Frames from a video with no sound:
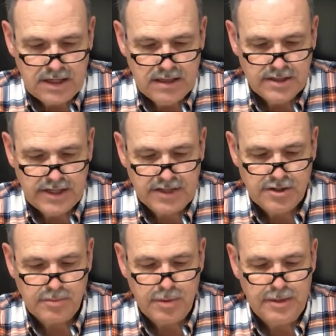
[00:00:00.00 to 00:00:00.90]
States
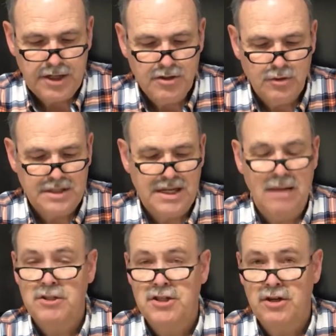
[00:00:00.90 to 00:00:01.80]
are permitted to
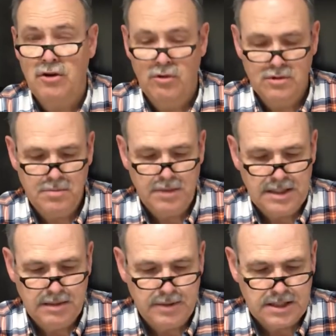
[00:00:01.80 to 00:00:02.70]
establish their own speed
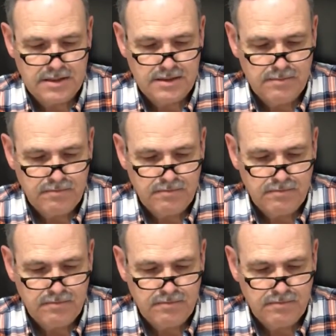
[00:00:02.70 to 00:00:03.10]
limits.